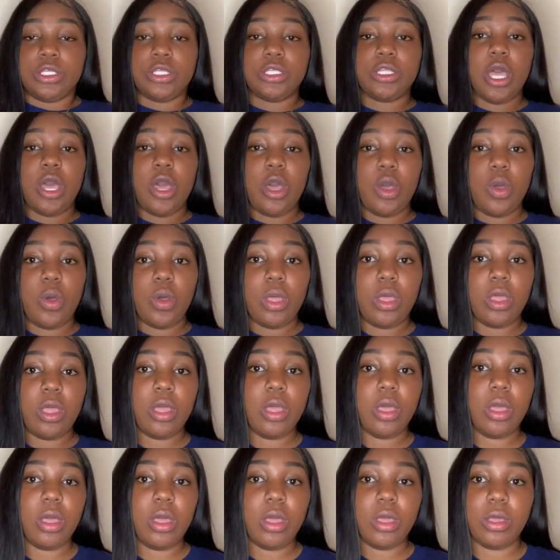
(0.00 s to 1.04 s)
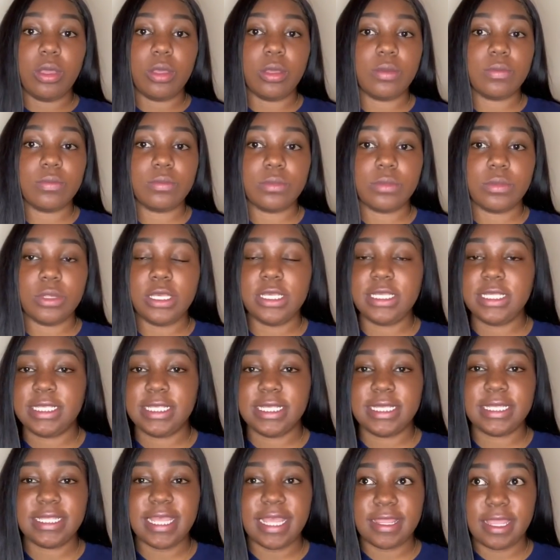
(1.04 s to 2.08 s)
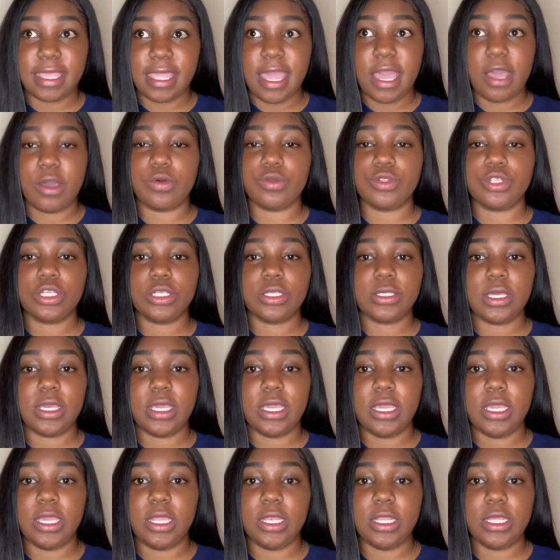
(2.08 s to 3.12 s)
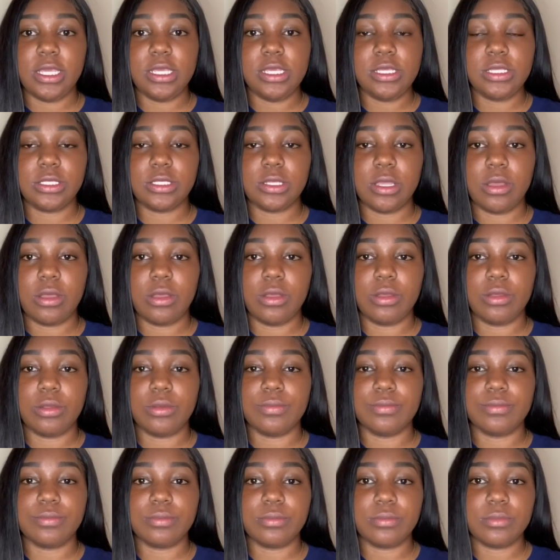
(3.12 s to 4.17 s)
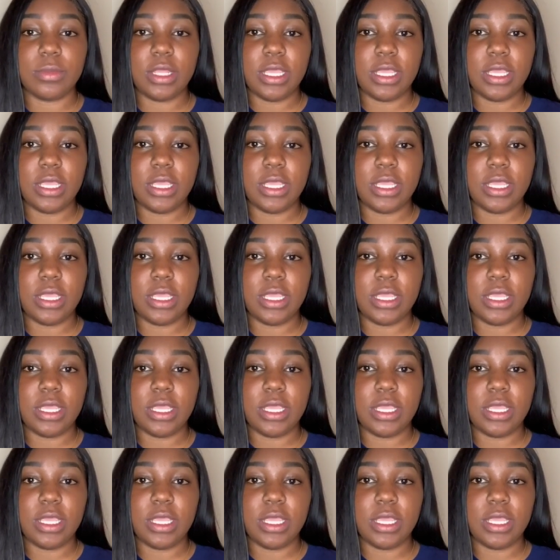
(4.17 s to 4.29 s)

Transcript: So um, he sits at the couch and he's um,